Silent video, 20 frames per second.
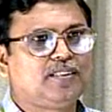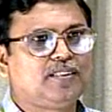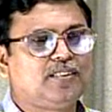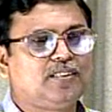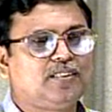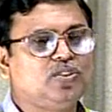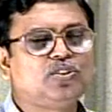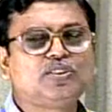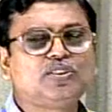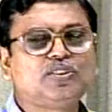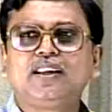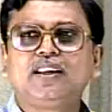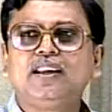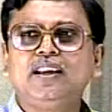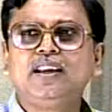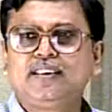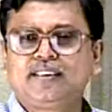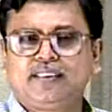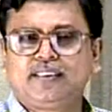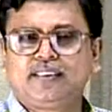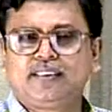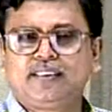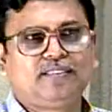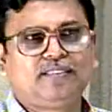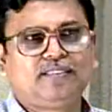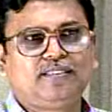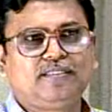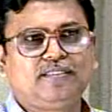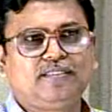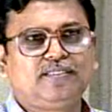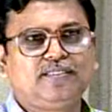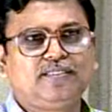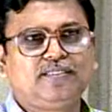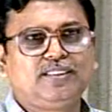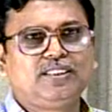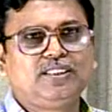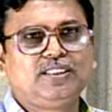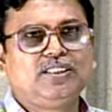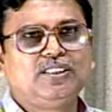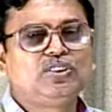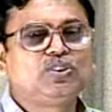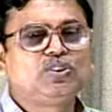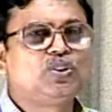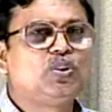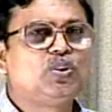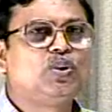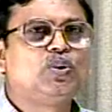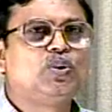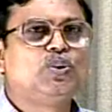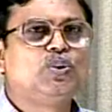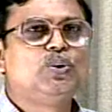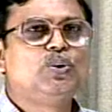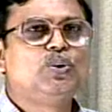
Those are related. So